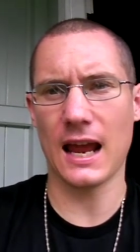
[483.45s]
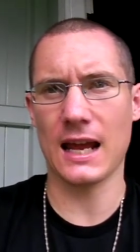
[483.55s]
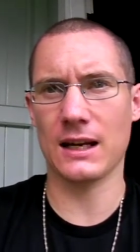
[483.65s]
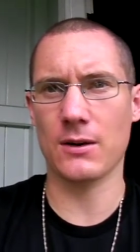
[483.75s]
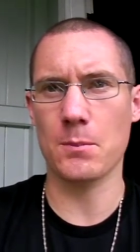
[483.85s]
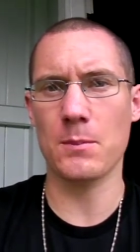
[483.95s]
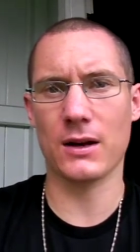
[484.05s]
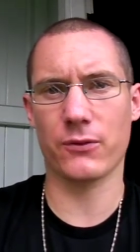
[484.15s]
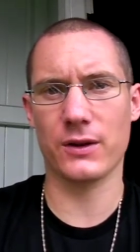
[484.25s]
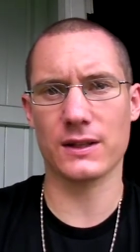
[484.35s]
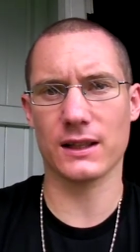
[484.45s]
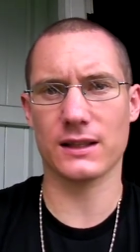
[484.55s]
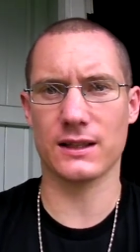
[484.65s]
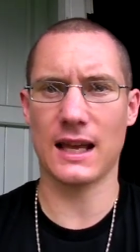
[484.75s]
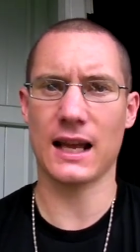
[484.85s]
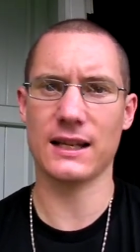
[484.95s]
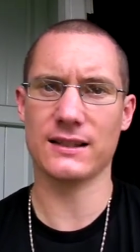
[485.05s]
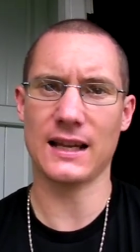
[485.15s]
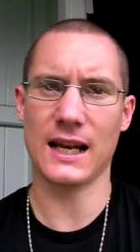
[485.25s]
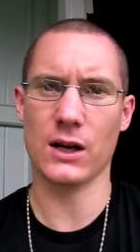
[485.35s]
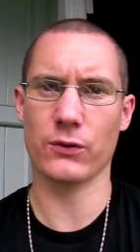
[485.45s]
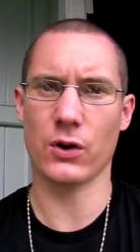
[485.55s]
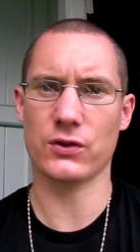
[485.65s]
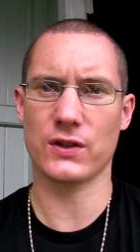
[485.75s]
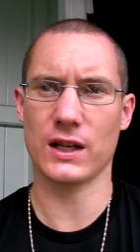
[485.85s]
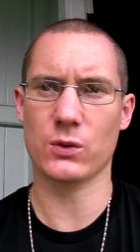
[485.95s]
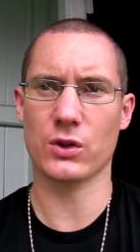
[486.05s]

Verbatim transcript: and metaphysics is the understanding of those things